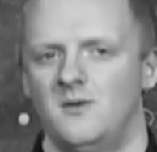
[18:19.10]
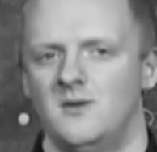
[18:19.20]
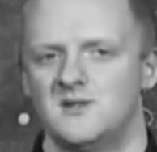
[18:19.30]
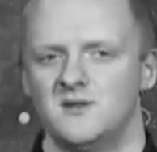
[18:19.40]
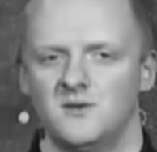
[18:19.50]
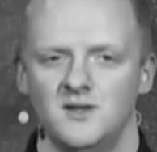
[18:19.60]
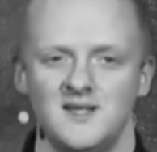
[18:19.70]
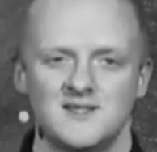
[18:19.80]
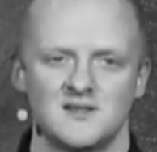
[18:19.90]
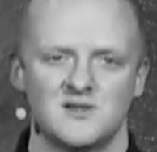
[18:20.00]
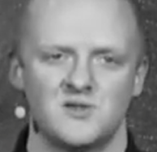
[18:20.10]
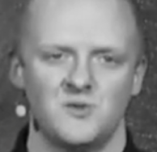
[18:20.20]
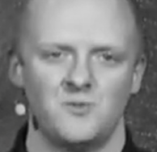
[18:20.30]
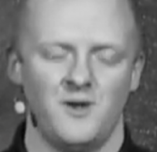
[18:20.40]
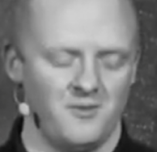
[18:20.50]
this then leads us
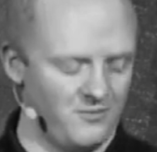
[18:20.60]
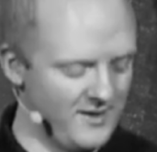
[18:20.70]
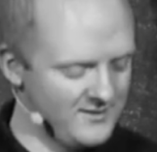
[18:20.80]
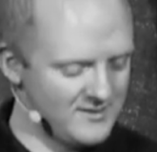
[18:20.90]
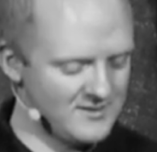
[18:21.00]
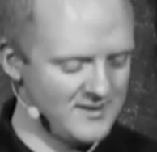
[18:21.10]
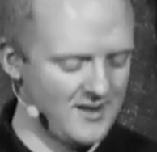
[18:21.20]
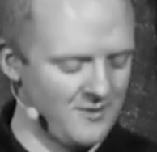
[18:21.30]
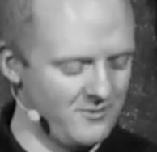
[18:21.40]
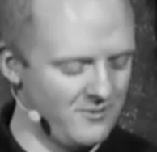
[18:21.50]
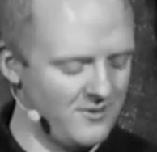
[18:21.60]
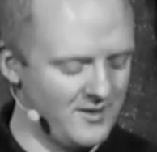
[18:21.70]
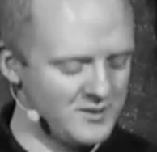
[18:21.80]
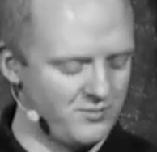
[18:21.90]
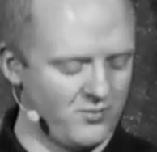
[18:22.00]
to, and write this down
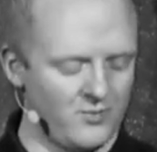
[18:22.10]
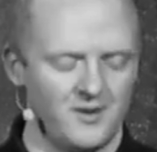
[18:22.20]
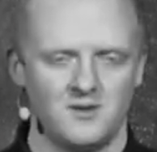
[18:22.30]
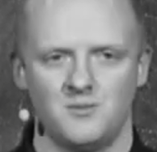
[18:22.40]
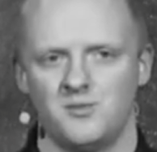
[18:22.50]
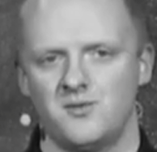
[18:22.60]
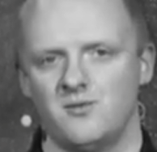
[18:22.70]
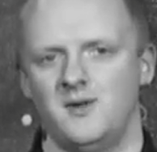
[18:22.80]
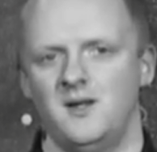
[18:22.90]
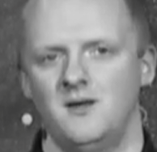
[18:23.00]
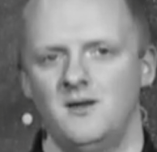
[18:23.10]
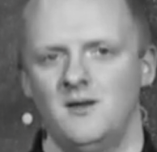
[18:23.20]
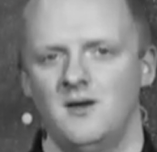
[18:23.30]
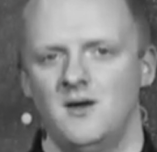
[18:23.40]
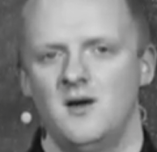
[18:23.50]
as point number three,
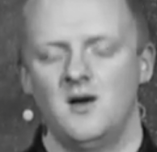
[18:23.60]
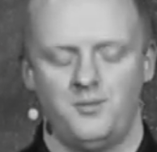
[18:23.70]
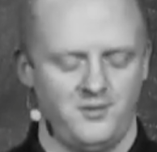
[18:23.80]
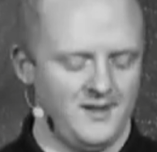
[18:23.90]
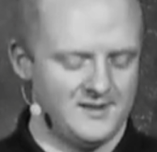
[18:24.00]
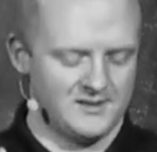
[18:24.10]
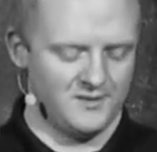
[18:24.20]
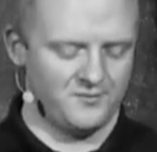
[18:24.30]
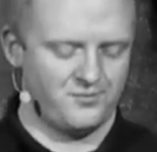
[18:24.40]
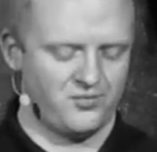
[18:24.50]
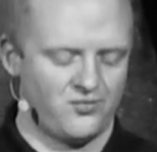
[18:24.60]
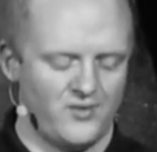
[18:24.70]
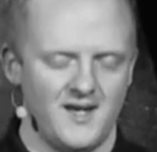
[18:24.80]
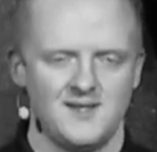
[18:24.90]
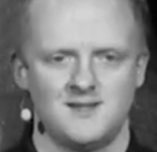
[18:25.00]
a place of
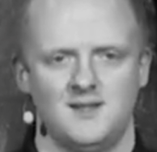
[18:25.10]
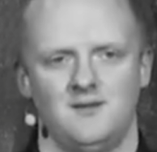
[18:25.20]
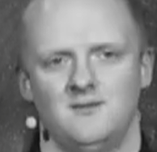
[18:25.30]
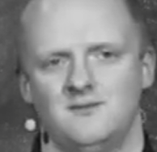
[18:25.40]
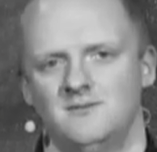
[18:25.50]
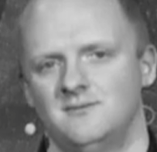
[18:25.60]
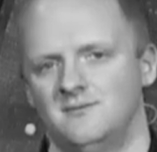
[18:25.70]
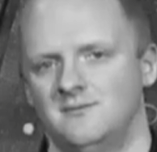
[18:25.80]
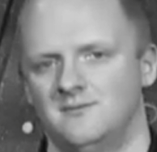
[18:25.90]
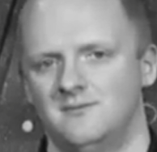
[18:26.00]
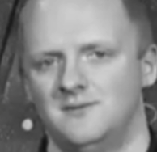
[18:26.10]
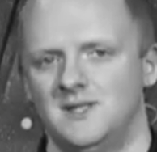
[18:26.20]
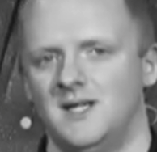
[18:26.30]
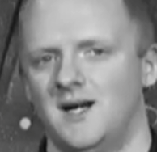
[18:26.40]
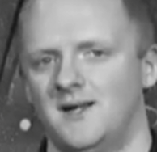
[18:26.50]
praising
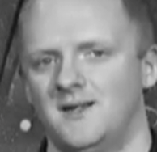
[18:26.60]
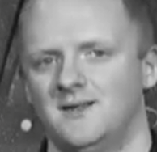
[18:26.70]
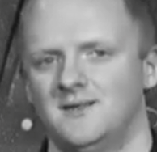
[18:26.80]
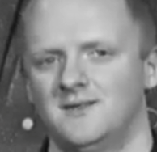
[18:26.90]
God.